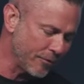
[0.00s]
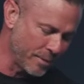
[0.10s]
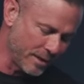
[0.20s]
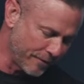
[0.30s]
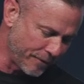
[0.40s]
for
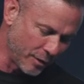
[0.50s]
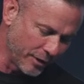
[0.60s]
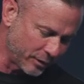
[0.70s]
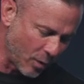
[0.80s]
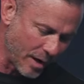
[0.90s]
me to feel
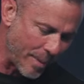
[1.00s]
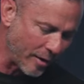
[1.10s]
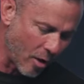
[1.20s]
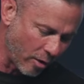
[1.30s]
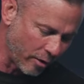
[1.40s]
this way
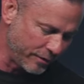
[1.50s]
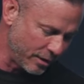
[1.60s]
about all of